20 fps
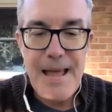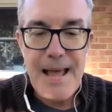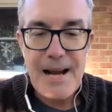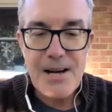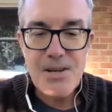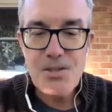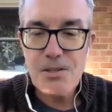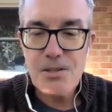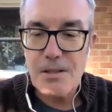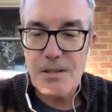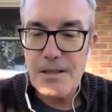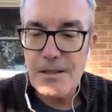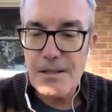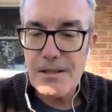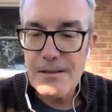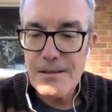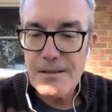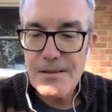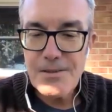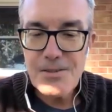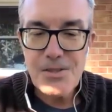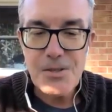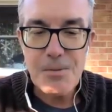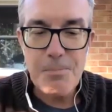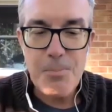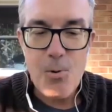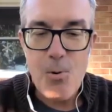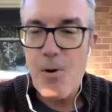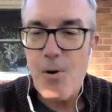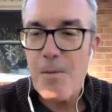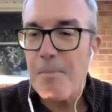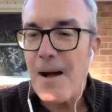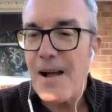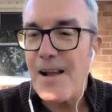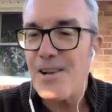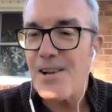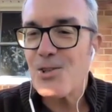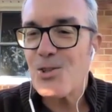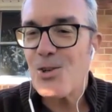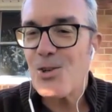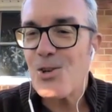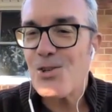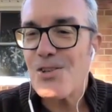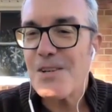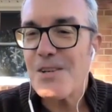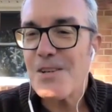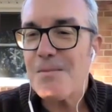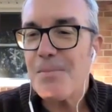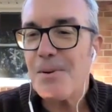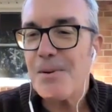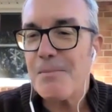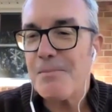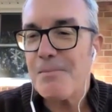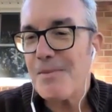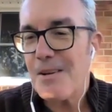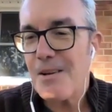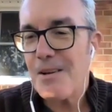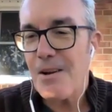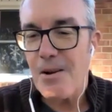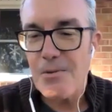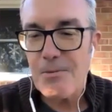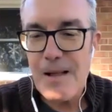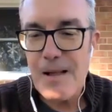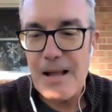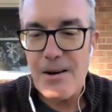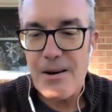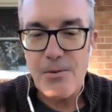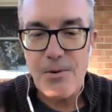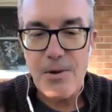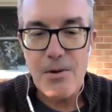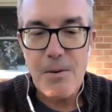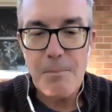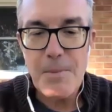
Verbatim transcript: actually support my assertion, but you know, I don't know.